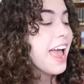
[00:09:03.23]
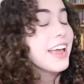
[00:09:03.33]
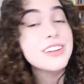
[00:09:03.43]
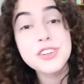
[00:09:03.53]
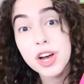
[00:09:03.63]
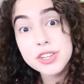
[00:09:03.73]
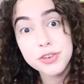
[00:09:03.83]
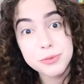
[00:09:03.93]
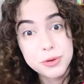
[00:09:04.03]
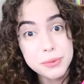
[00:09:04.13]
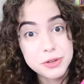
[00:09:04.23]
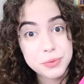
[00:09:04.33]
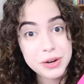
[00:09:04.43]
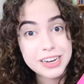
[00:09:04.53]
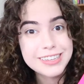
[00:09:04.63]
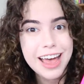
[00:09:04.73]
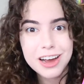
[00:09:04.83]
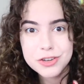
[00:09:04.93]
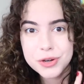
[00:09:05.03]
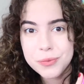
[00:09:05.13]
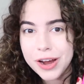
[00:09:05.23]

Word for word: and Josh from Scribbles Reads actually